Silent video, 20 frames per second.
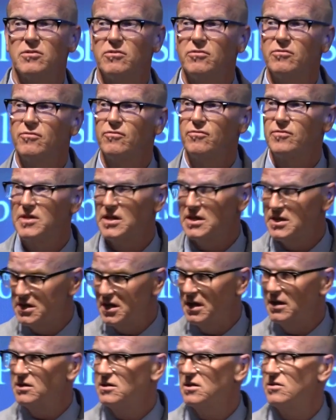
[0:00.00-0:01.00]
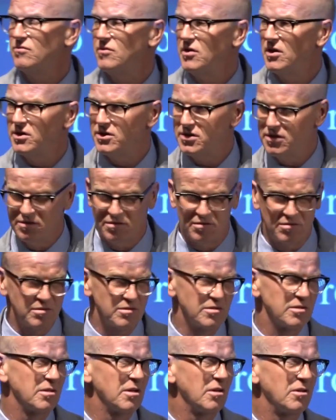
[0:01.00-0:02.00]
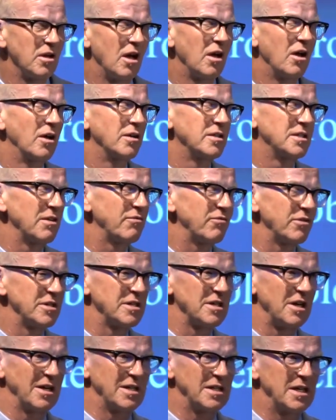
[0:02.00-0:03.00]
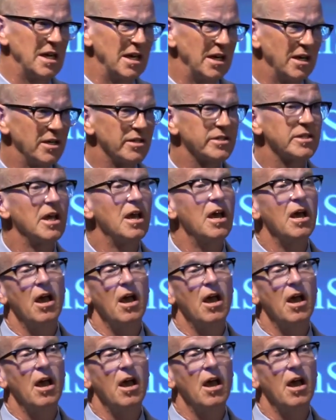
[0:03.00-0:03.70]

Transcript: of distinctiveness and uh, different ideas,